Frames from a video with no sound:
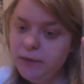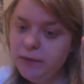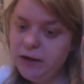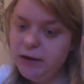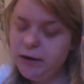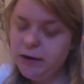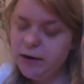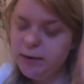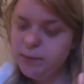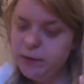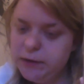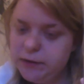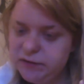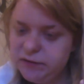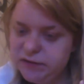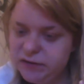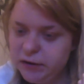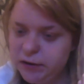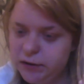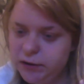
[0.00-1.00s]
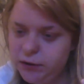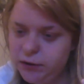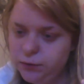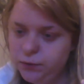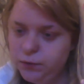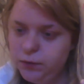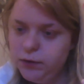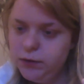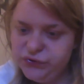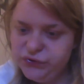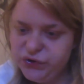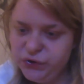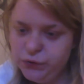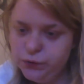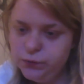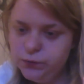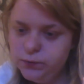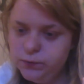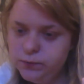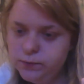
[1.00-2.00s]
And I'm gonna tell you 2.
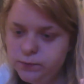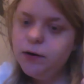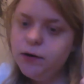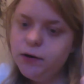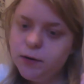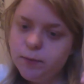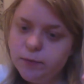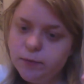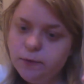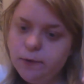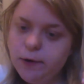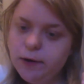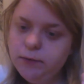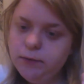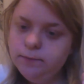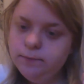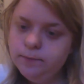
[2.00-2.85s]
Number 1.